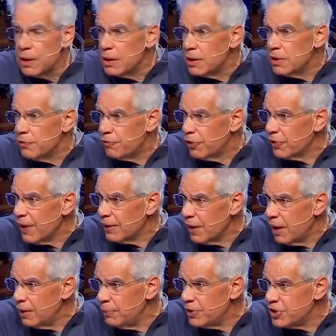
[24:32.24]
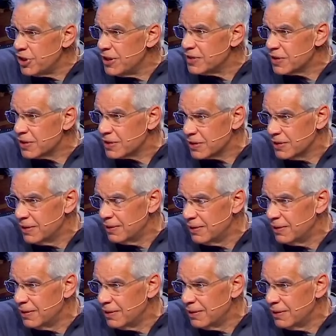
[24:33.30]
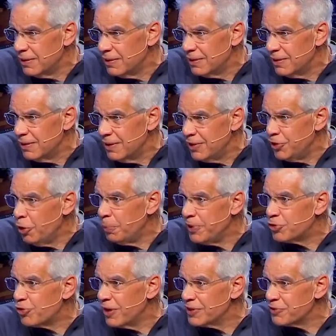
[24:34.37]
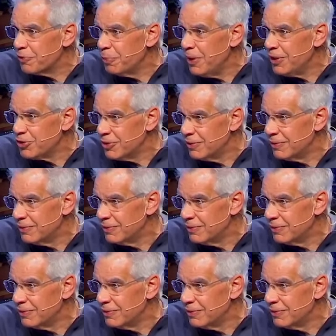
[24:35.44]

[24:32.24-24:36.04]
You fill that line with Jesus, and there'll be transformation.